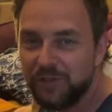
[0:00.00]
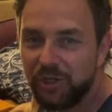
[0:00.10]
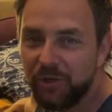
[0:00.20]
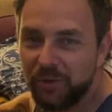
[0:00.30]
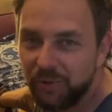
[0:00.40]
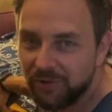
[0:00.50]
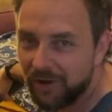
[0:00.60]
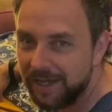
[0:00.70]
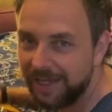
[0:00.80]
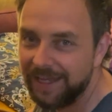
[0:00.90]
2
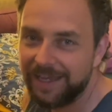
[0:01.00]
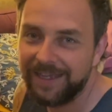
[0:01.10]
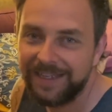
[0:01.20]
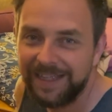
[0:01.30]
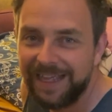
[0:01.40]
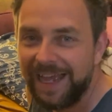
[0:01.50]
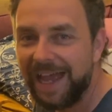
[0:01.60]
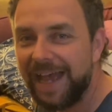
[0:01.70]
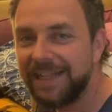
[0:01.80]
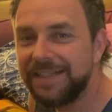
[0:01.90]
right here,
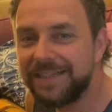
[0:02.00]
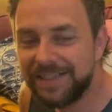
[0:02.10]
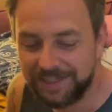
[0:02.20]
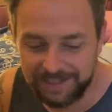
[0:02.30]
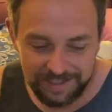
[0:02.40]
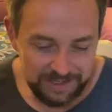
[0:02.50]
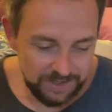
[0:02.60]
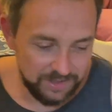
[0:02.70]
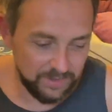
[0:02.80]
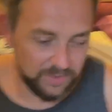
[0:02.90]
and
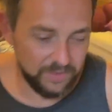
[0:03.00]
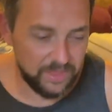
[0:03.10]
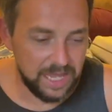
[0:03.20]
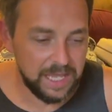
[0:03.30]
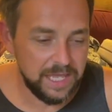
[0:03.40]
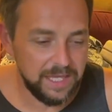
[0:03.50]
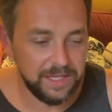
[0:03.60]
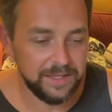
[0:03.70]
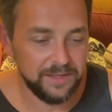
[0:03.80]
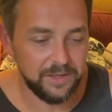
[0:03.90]
they
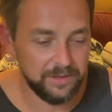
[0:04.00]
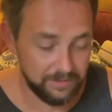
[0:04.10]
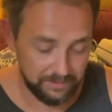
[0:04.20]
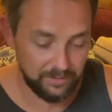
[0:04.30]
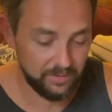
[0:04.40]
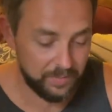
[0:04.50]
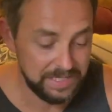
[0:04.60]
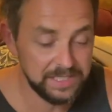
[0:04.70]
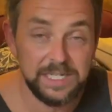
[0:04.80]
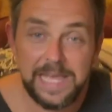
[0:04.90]

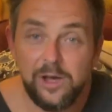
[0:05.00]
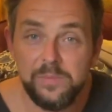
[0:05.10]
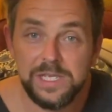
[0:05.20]
basically help me